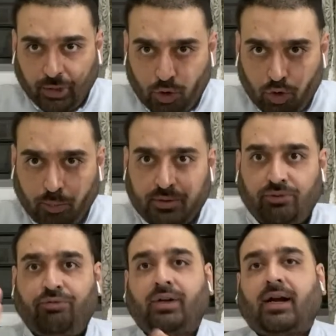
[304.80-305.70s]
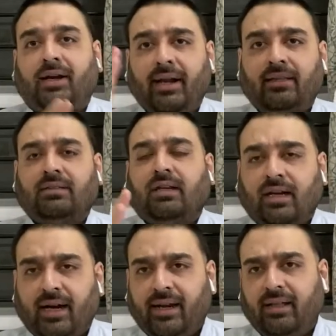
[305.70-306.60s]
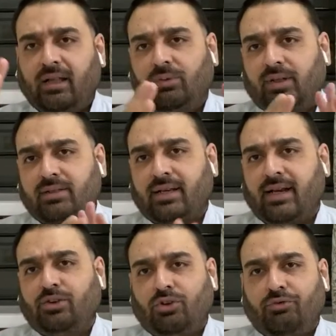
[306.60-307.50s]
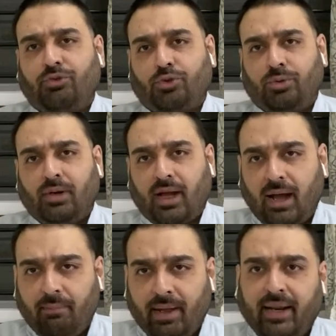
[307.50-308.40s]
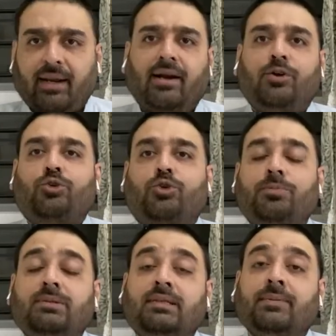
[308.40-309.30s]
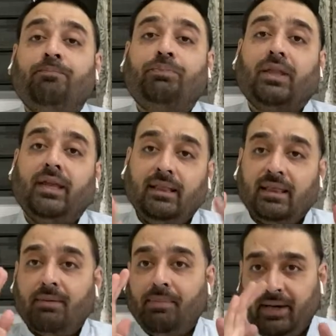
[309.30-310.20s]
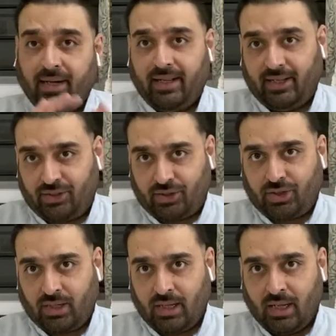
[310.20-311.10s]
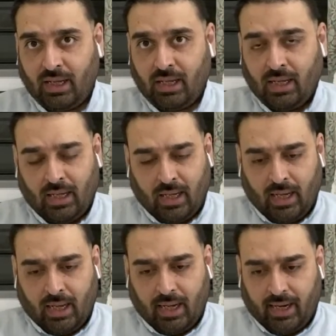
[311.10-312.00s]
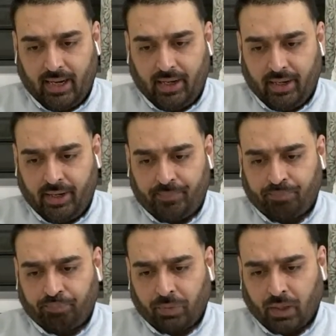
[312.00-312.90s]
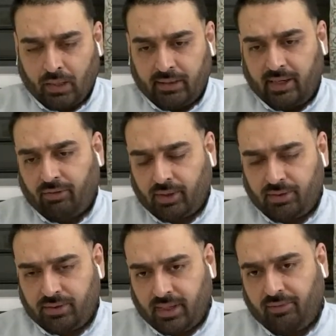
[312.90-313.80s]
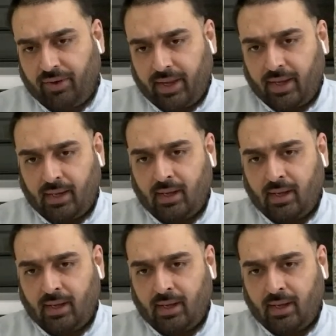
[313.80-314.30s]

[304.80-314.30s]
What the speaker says: troops cutting down the size of American troops in the Middle East. And there was a survey